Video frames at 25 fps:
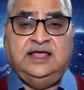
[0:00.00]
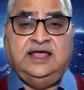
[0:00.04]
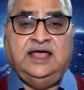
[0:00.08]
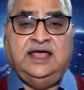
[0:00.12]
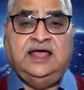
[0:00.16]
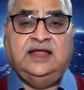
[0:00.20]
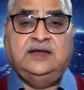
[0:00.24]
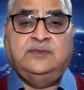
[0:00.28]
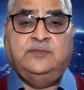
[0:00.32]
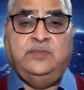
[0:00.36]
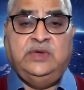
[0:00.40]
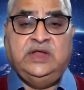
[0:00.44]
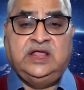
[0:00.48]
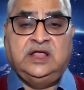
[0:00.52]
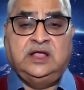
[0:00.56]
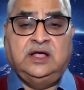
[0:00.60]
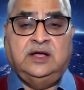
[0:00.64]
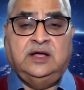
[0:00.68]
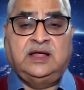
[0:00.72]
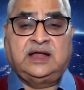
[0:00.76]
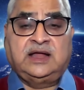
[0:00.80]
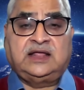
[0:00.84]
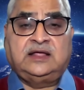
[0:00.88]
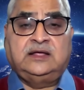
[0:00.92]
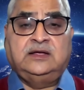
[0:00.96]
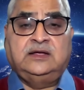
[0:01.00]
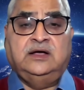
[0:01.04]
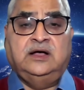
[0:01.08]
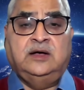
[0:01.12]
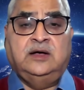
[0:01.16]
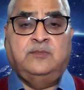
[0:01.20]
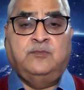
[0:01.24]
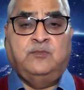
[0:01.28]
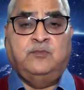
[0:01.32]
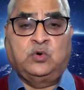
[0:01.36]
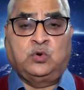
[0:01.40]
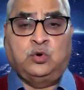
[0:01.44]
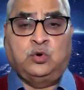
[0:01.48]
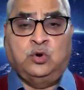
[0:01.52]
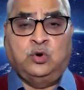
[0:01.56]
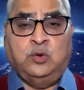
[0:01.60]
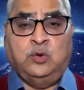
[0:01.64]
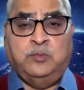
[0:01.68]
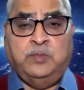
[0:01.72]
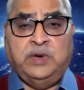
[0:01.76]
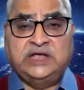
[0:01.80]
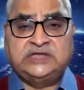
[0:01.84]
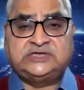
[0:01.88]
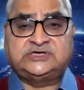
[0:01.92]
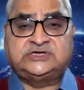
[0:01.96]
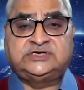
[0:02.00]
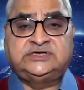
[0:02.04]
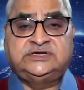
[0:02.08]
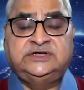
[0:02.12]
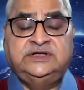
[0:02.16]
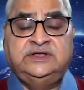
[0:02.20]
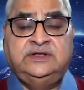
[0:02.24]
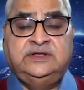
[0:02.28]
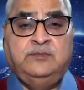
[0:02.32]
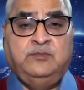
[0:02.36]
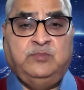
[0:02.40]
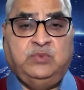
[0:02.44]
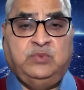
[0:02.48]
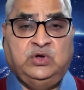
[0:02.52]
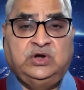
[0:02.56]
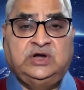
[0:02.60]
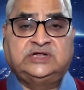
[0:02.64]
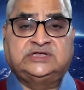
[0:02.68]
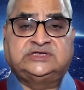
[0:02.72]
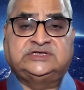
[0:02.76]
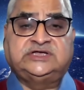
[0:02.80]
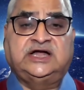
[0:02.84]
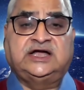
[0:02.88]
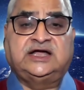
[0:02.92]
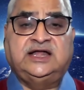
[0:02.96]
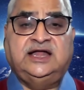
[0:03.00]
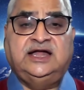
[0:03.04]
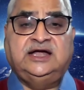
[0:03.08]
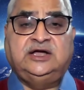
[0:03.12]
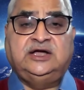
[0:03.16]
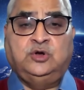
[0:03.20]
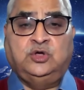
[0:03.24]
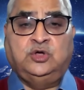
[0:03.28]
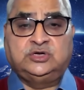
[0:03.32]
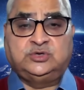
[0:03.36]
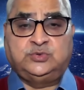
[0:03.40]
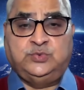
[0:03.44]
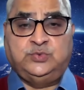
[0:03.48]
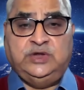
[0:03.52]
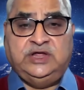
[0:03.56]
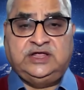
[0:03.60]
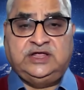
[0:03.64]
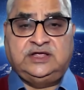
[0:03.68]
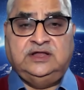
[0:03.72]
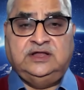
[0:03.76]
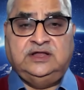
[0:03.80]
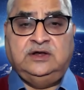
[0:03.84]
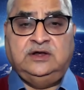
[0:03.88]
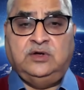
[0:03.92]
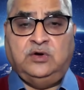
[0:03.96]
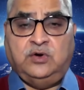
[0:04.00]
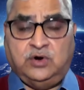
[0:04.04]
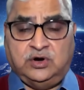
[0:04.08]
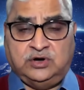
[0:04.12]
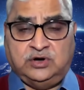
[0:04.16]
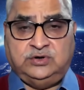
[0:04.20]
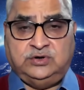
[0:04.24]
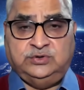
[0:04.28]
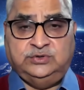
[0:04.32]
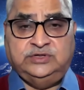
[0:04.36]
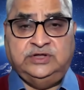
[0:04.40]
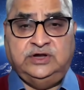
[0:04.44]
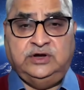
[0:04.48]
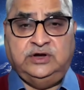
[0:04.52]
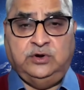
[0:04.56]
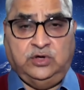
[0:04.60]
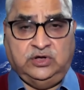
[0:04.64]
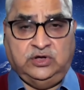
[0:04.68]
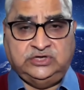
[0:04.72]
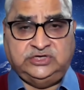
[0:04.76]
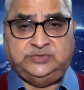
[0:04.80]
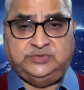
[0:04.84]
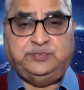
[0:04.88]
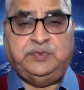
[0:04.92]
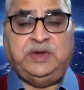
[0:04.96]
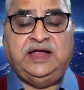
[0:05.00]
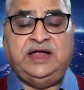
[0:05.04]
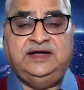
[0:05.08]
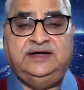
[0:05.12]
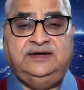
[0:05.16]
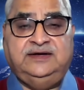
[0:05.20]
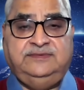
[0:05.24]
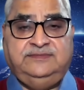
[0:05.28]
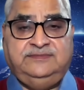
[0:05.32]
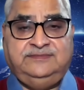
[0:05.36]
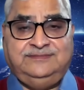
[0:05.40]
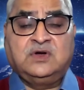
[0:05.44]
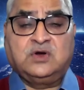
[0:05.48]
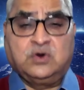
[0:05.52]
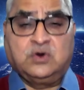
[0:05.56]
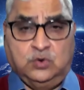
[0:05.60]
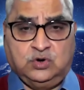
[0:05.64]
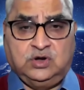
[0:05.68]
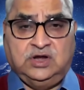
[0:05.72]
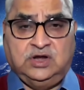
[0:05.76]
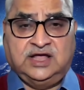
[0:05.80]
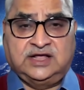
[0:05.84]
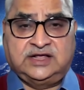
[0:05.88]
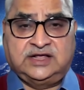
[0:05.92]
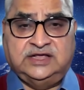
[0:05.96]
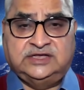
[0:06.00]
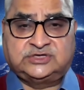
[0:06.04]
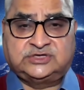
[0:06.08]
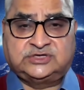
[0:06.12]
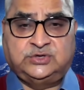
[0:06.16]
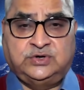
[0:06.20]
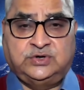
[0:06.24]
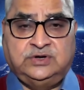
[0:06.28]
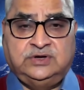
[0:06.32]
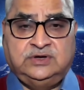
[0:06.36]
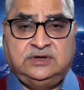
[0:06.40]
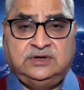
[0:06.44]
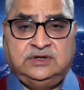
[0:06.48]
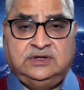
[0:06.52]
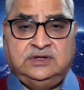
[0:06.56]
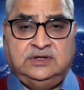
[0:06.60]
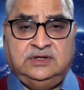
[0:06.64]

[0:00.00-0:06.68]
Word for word: and bring back a robust Polar Satellite Launch Vehicle onto the launch pad. Good luck, ISRO.